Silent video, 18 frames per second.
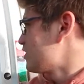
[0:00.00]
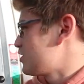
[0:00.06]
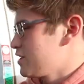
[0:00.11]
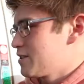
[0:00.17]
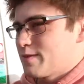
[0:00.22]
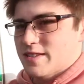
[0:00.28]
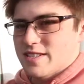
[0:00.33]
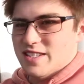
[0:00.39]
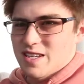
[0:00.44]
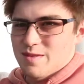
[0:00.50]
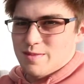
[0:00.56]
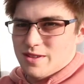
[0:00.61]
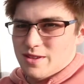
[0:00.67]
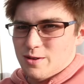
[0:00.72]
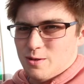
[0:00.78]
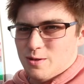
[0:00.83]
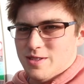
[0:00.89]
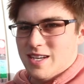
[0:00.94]
She's been sleeping
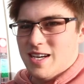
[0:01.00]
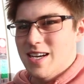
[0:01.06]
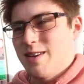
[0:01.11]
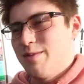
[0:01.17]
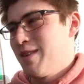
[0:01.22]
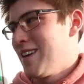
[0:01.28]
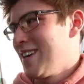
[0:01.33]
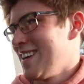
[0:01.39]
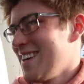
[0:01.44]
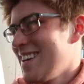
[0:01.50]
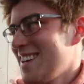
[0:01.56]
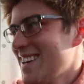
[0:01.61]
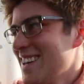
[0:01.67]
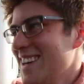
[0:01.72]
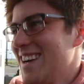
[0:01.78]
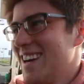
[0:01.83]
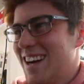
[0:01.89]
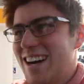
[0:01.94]
the whole time.
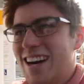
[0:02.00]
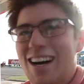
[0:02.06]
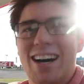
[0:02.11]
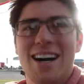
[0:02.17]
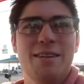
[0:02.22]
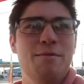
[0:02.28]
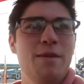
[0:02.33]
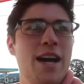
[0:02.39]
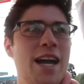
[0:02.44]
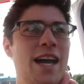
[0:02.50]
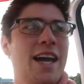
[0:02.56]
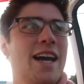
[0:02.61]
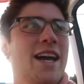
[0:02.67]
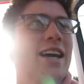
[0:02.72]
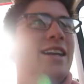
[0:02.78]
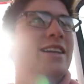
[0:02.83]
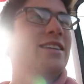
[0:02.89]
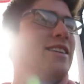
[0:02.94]

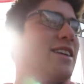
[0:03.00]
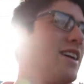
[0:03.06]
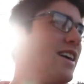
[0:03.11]
We're